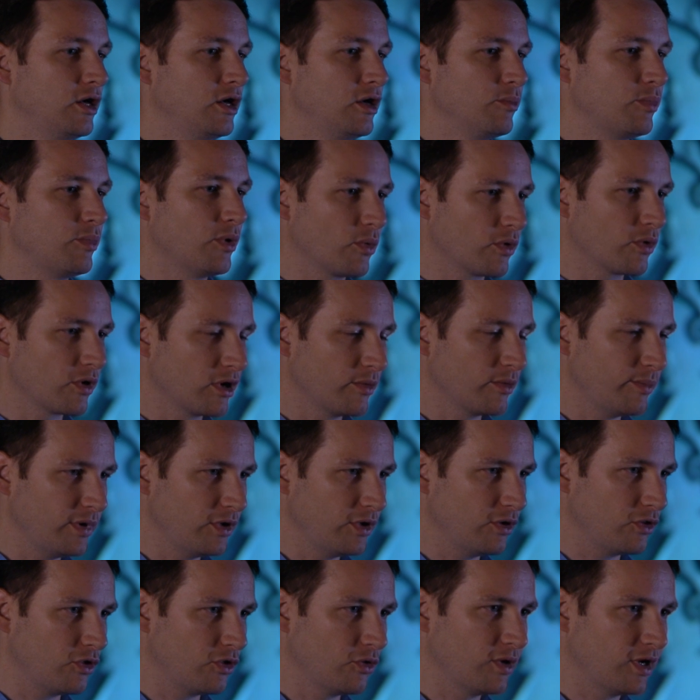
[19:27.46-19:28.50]
but we're going to be
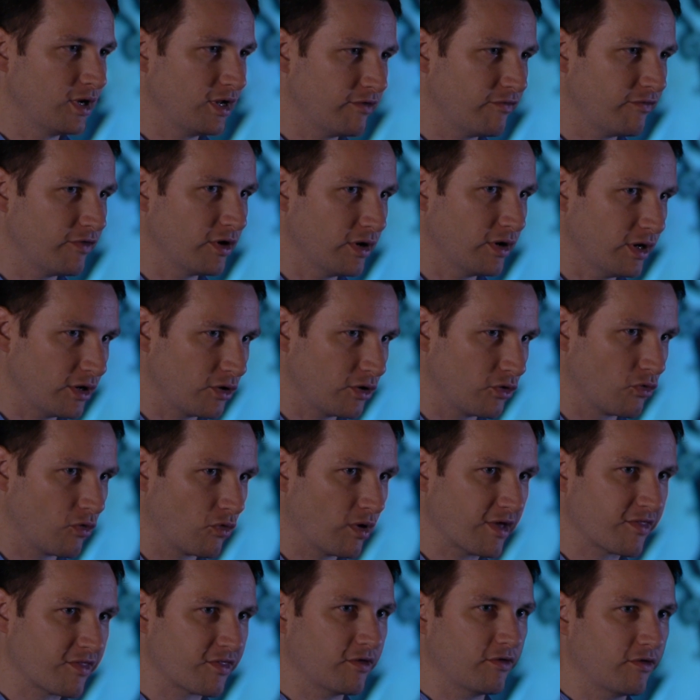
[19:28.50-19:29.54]
doing it in a very
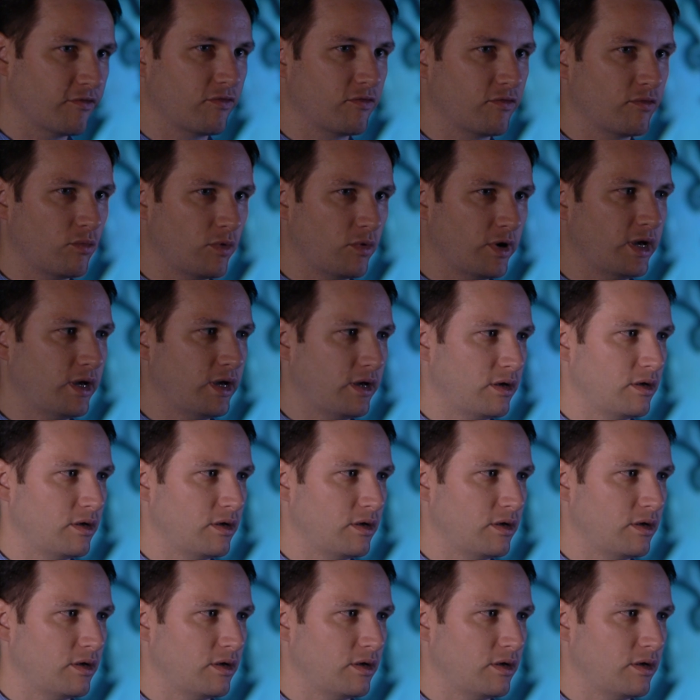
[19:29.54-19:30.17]
aggressive way.